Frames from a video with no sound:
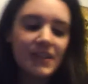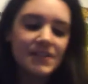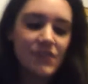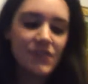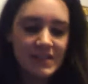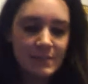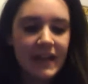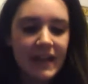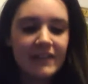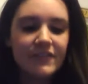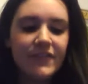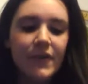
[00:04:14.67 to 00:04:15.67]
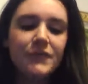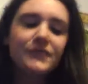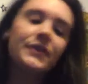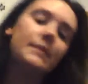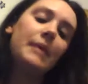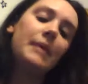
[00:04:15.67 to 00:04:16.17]
So that's my info
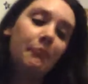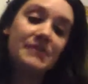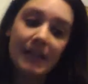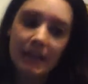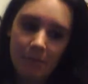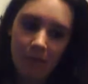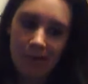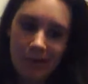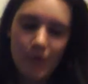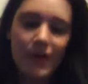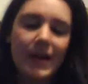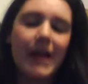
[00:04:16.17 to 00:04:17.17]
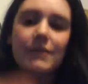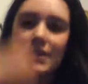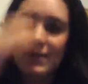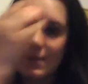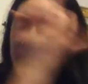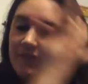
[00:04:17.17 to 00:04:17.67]
from my second Pottermore account.
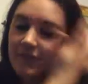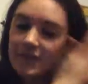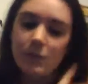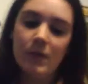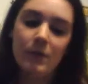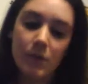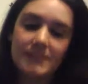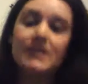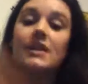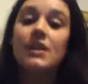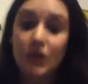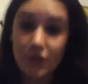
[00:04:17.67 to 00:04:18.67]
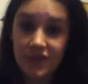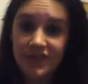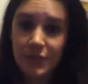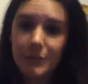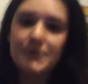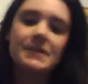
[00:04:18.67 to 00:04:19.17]
And then my first one was
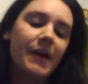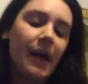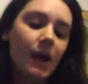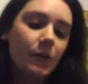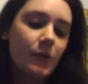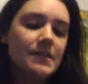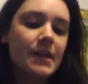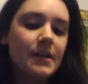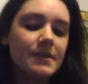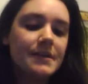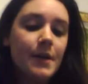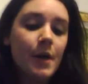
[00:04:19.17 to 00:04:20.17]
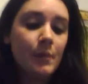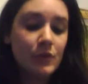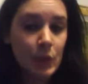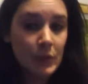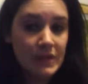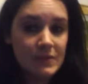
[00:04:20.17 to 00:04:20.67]
Gryffindor is my Hogwarts house.
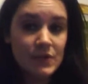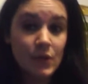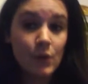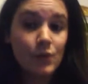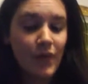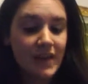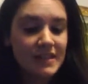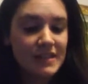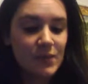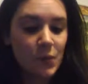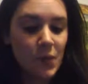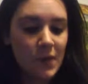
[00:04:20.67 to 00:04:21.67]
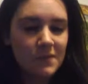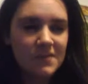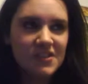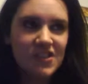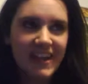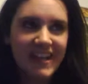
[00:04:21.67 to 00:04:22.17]
Patronus was a red squirrel,
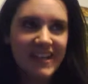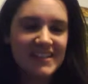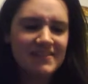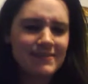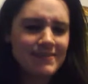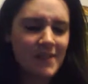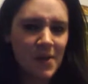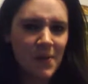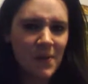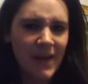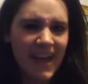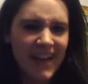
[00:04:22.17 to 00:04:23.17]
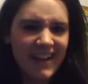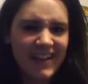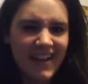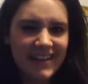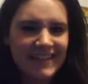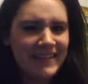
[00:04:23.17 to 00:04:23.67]
which I guess is okay.
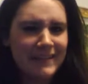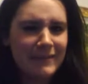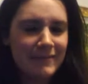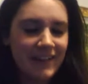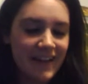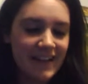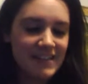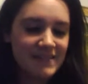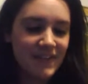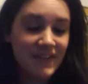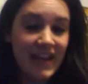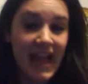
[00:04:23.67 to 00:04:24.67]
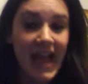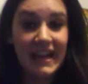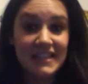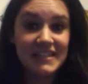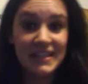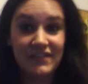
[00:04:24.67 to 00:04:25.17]
Kind of cute, I guess. Very
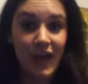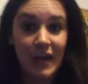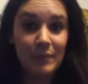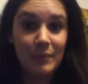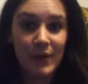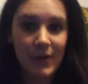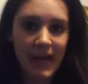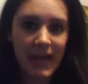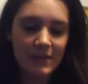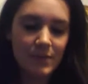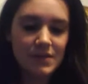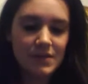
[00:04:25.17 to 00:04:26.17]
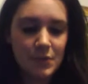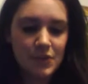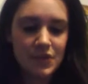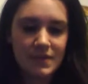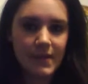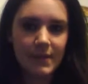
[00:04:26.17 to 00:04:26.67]
active, hyper animals,
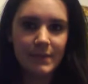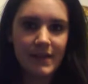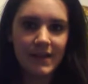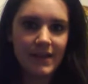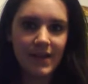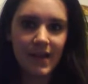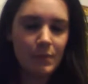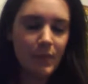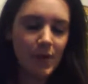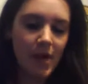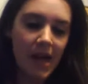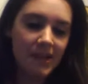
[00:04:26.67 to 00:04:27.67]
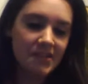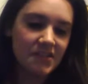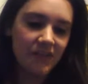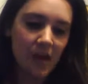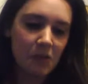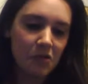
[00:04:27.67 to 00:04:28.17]
which is, I'm a
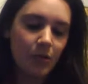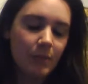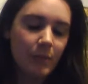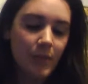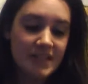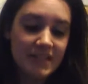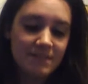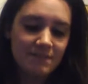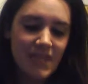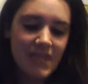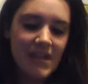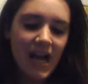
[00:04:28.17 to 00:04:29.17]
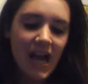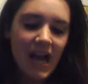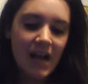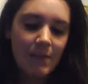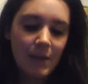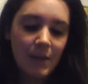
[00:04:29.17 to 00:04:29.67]
hyperactive, outgoing person.
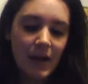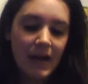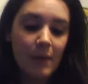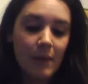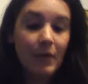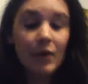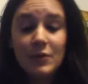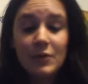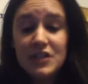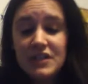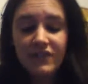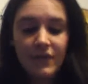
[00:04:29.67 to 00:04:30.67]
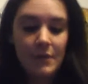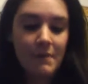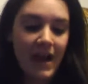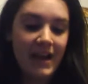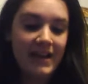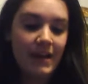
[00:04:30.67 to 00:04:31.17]
Um, I got Pukwudgie for
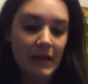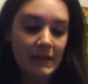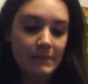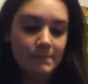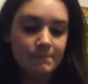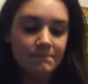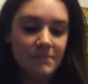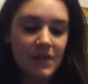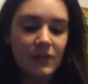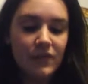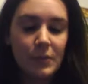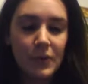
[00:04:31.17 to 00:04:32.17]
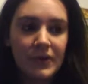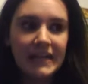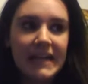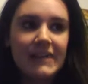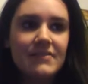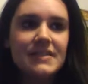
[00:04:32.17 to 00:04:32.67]
my um, Morning
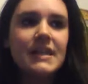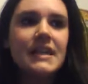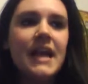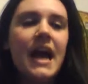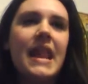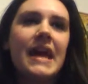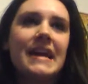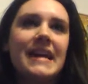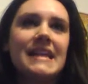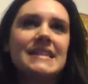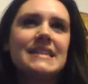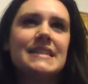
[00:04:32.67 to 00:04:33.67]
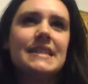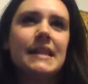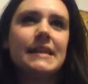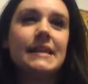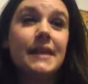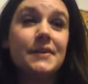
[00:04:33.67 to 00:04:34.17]
house. And I guess
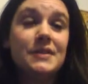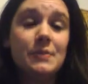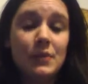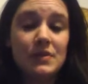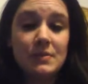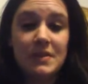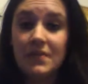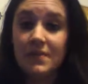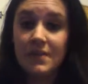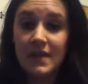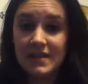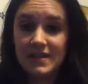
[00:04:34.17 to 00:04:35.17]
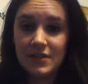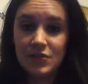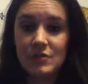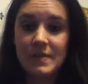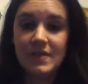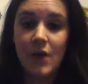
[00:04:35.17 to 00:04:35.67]
that they are supposed to be considered
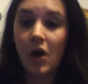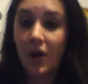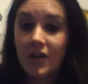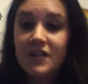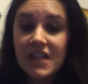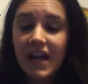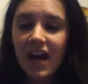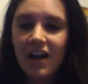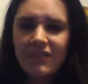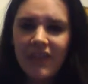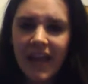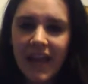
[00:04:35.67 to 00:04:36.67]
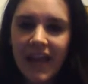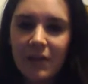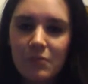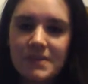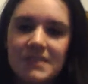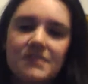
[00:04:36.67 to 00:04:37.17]
to be the heart of a
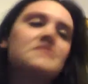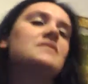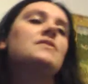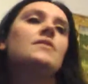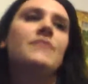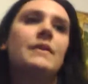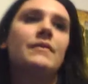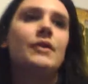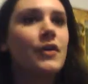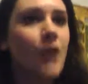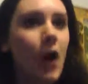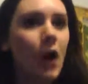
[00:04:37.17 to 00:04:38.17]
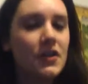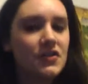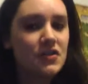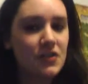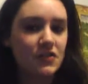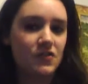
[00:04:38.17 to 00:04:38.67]
wizard. So if you have a good
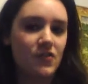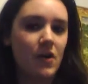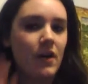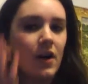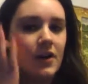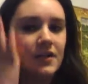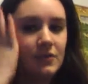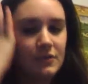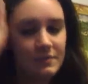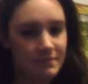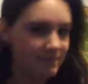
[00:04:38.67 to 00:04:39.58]
heart, good strong heart, you